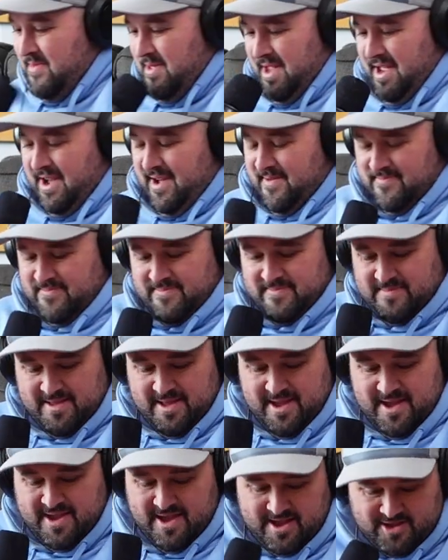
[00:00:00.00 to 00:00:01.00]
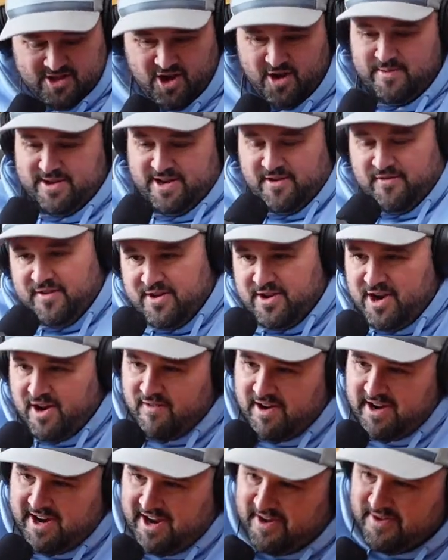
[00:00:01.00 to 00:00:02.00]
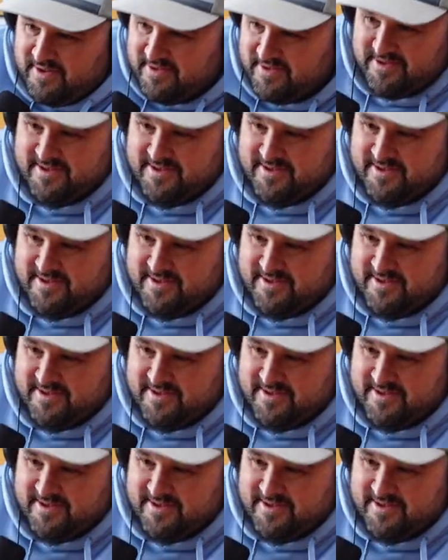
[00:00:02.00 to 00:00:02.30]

Yeah. No, but you're feeling all right now?